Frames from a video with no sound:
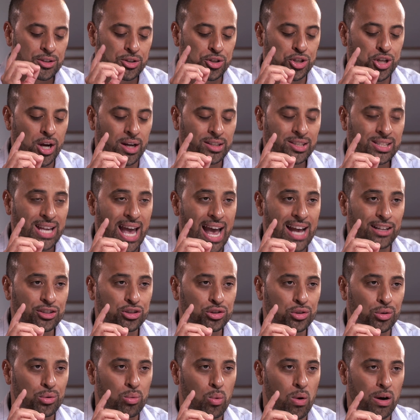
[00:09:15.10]
just as
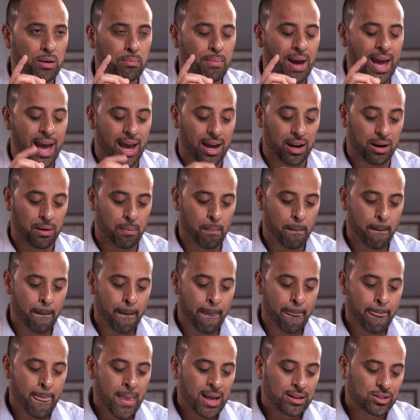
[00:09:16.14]
through one man
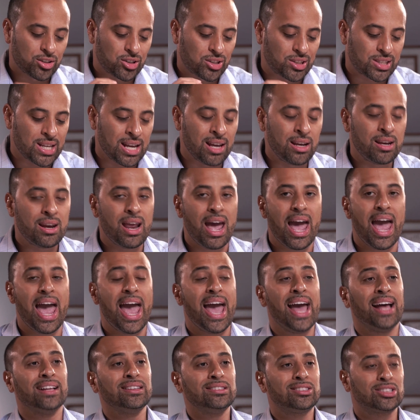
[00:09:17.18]
sin
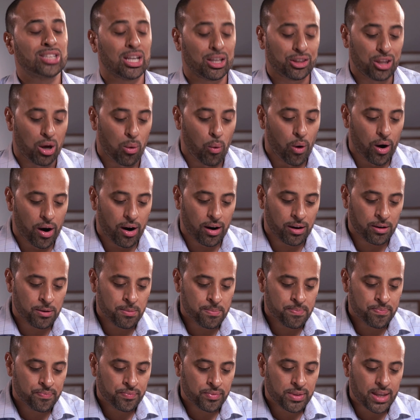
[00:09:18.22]
entered the world
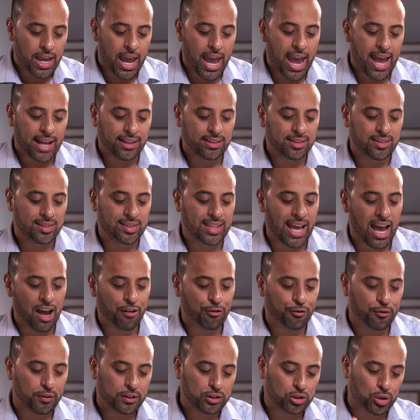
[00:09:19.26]
and
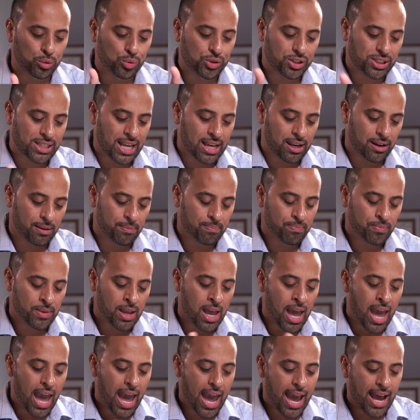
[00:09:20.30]
death through sin.
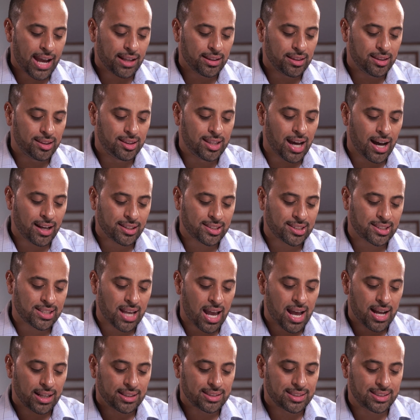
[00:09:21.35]
And thus
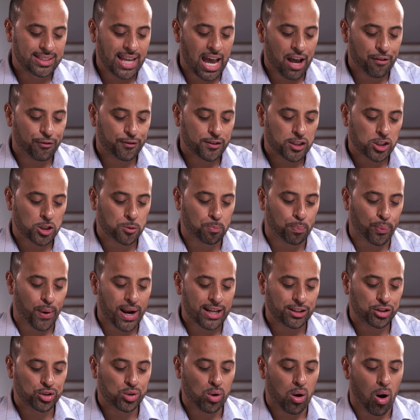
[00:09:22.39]
death
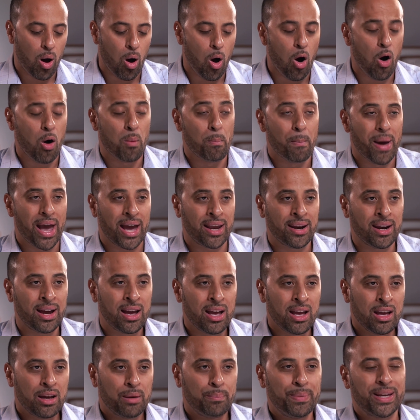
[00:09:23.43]
spread to all men
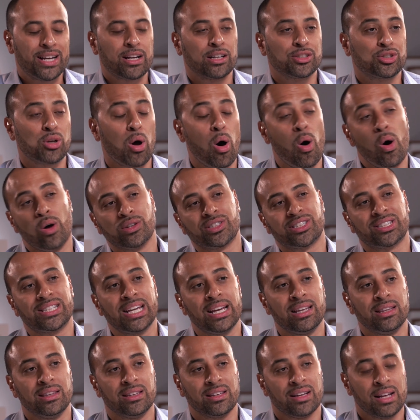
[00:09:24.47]
because all
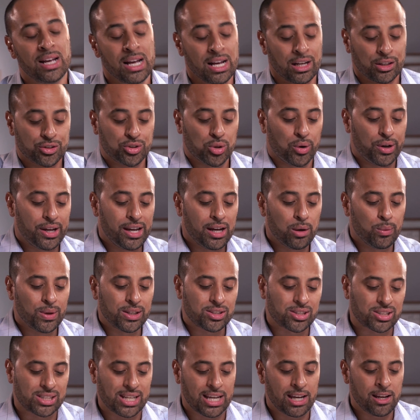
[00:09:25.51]
sinned. So here
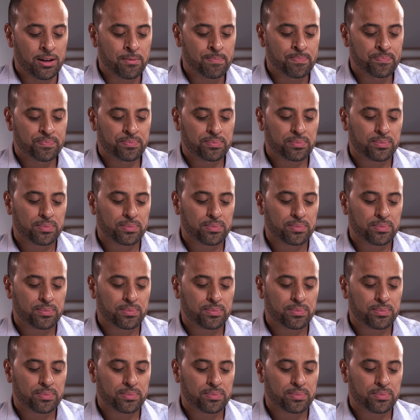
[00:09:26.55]
we see